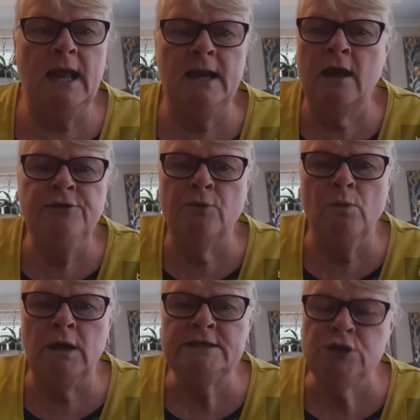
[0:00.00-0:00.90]
and I
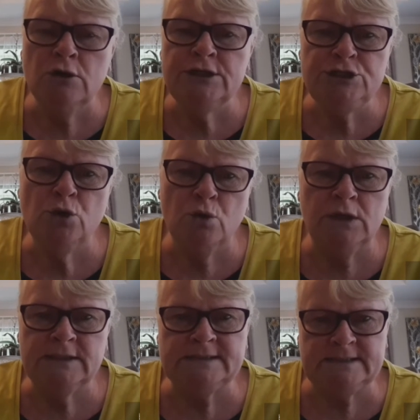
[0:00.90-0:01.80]
thought, well, as long as you're
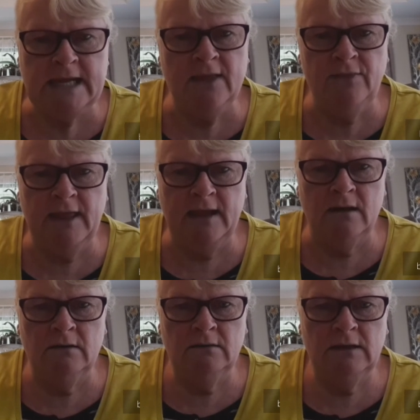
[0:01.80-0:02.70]
gonna stand
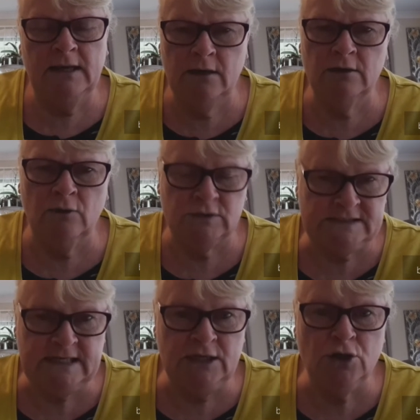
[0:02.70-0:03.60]
there and look or
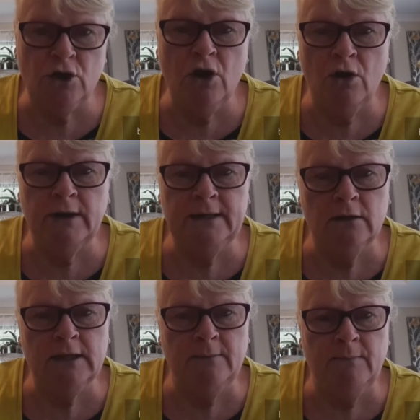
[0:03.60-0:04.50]
sit in your car and
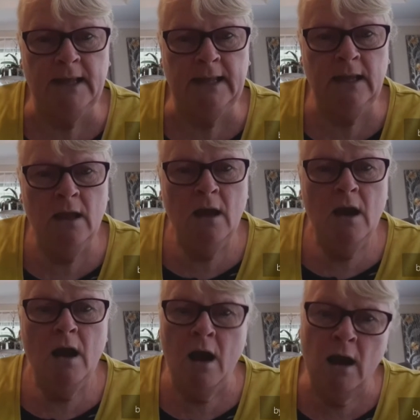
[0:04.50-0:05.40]
look at me,
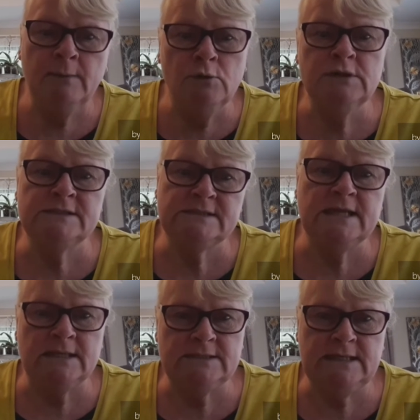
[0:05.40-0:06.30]
I'm gonna
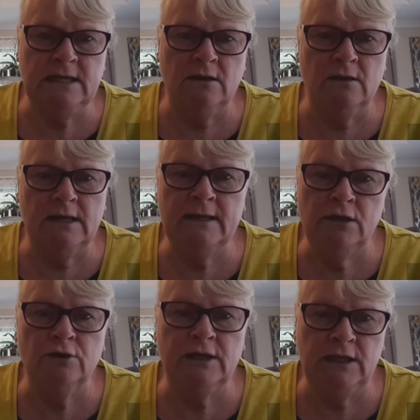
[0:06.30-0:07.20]
stand here
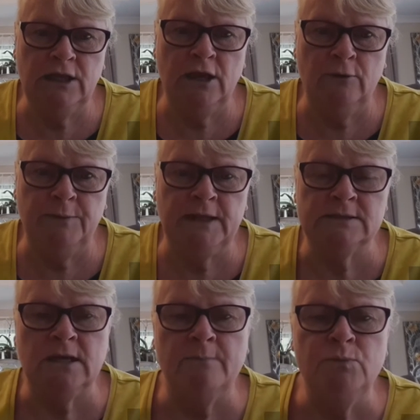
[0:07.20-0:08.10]
and look at you
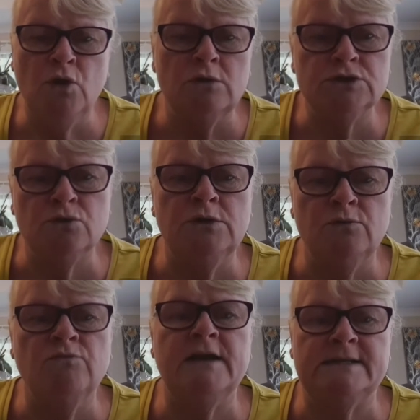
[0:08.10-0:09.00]
because I'm not
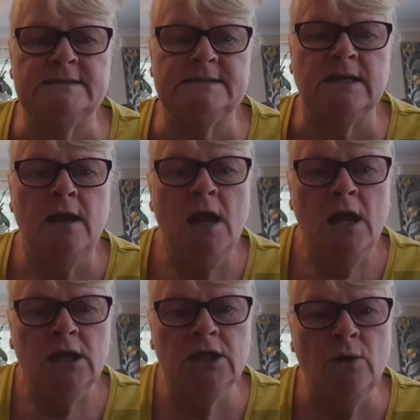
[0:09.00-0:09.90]
gonna risk
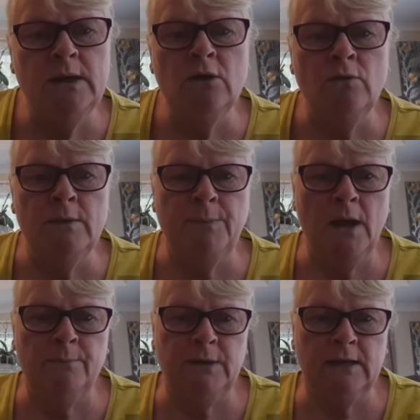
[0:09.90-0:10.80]
going on the
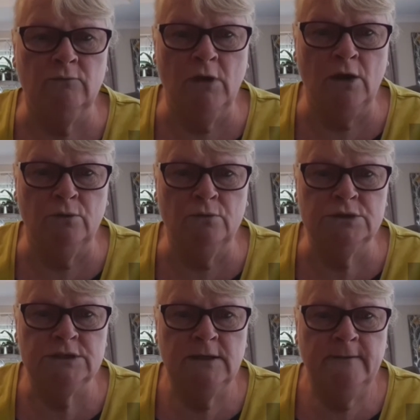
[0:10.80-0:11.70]
public
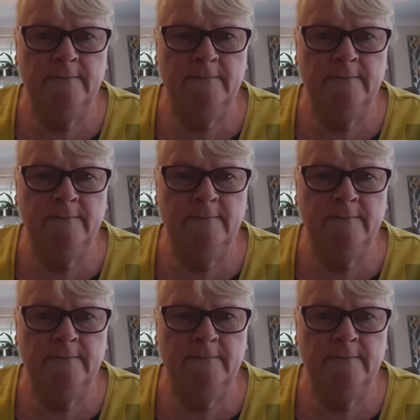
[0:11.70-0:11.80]
road